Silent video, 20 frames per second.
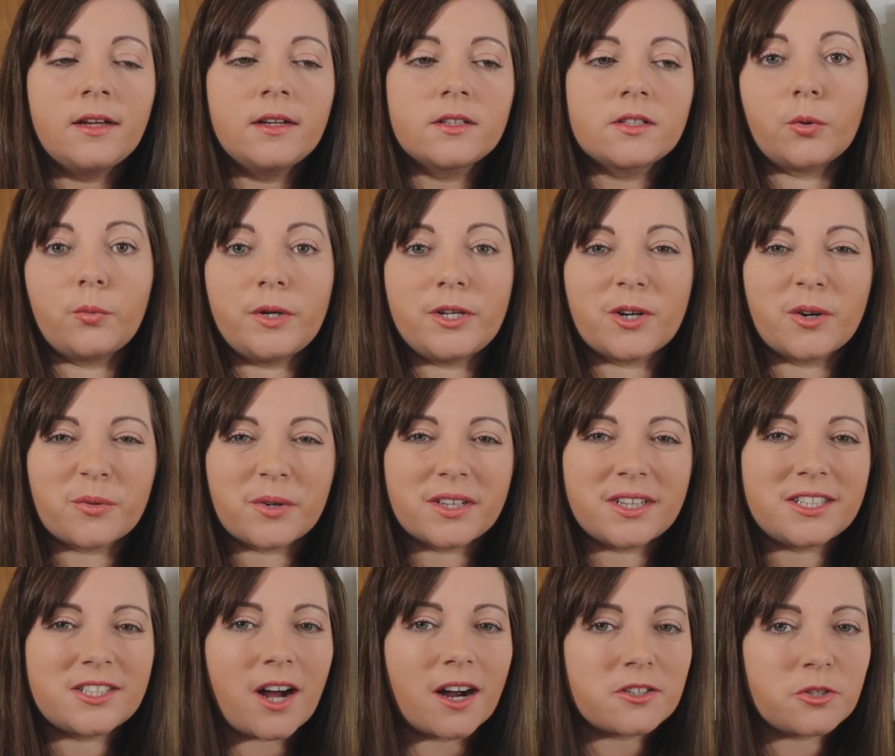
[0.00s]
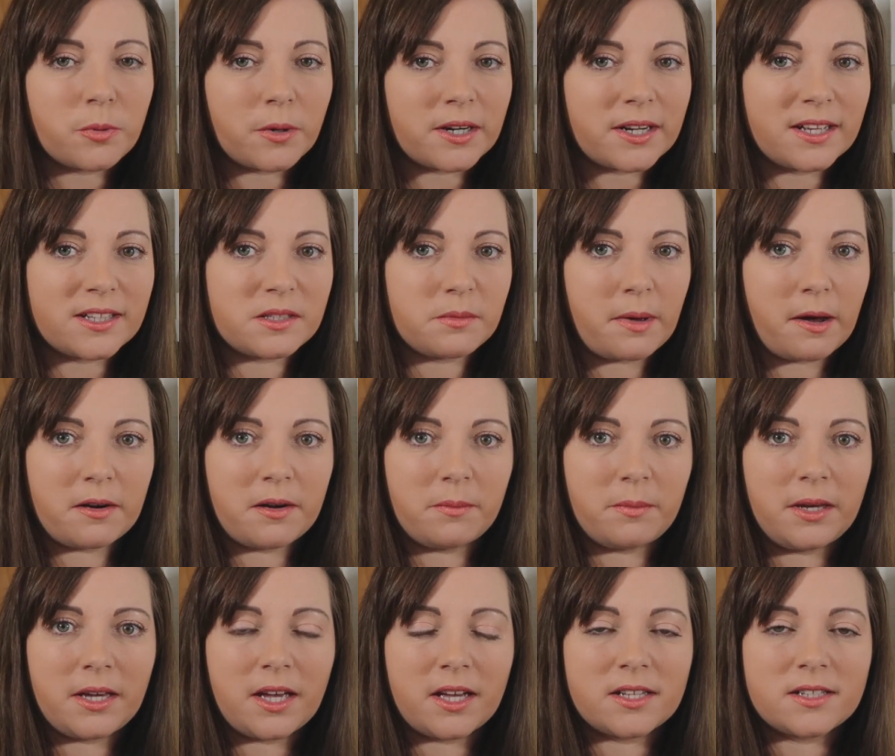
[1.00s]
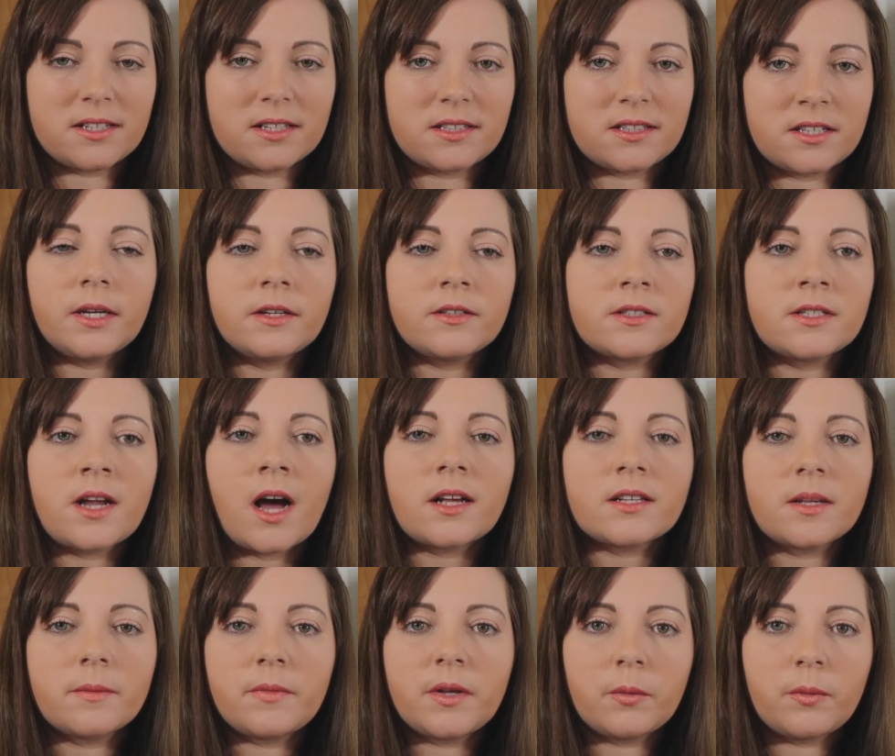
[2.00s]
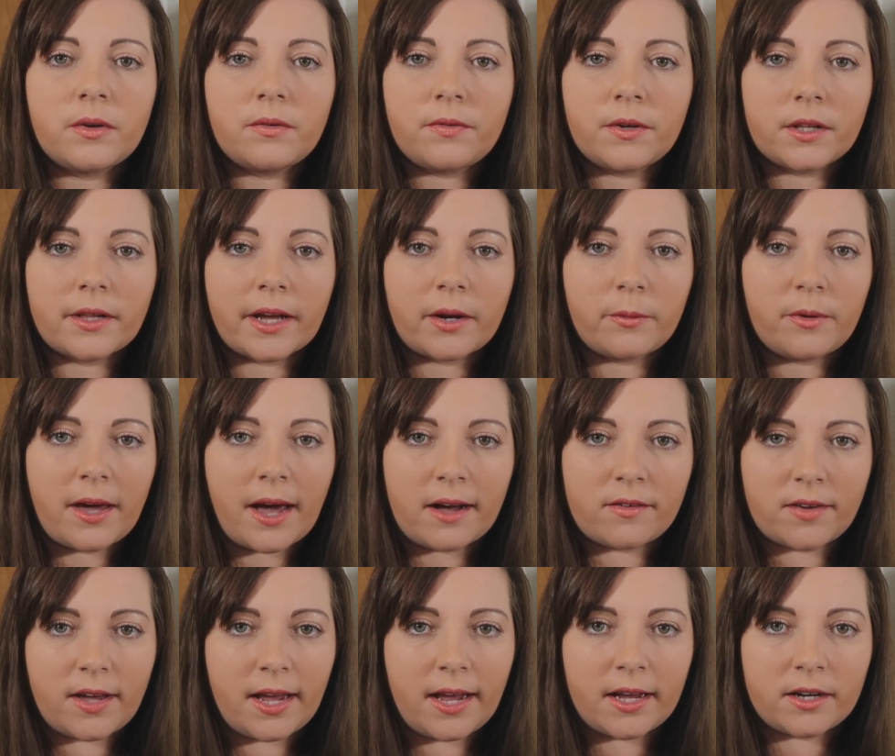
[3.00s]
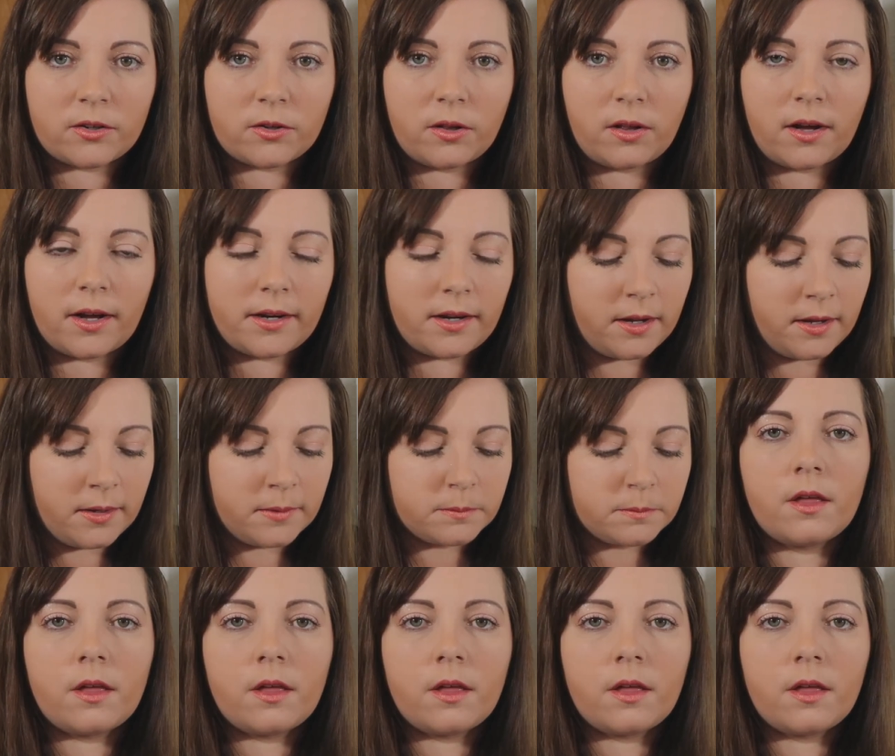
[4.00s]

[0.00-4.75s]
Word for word: So we don't really talk to our kids about it because it's not something we feel like we have a handle on.